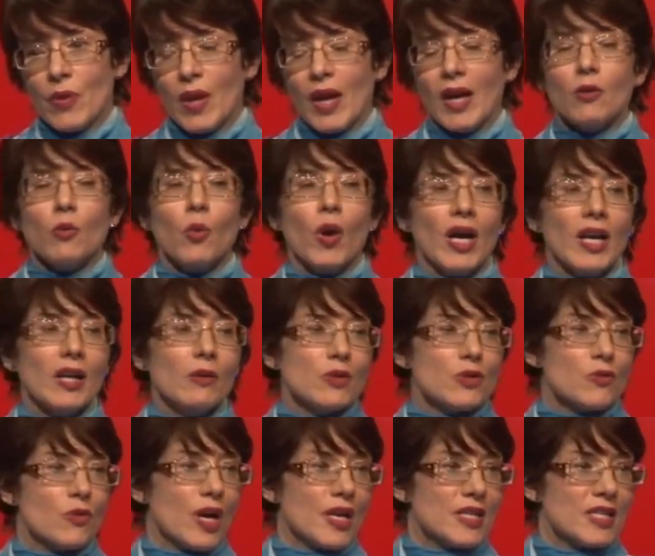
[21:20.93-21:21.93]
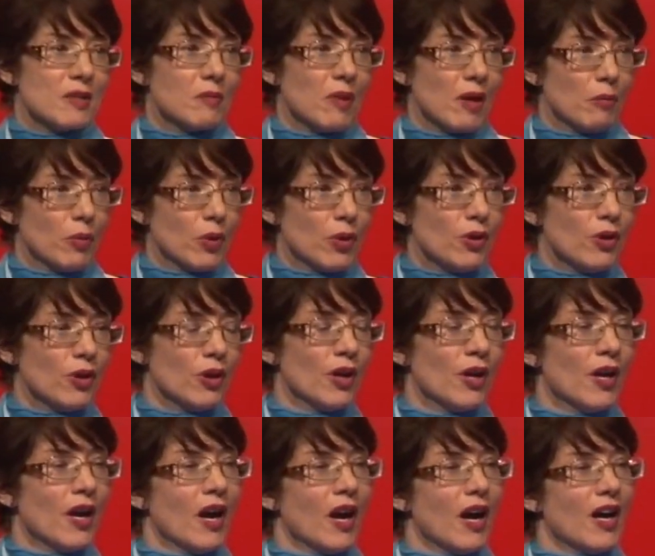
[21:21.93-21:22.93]
And while I was writing my book,
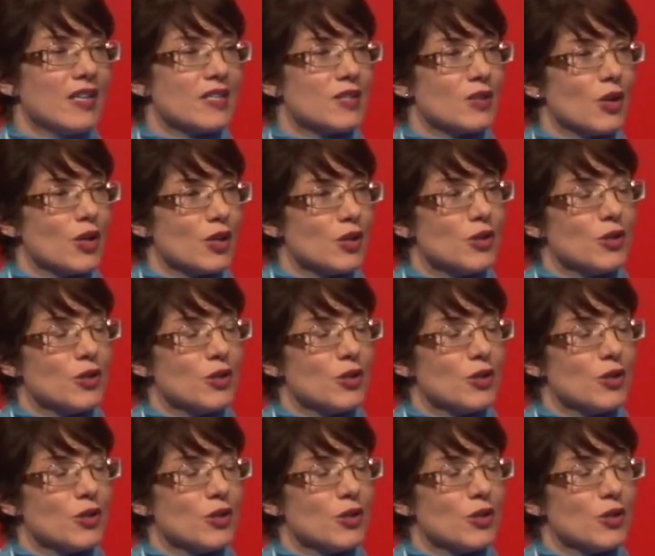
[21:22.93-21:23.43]
I started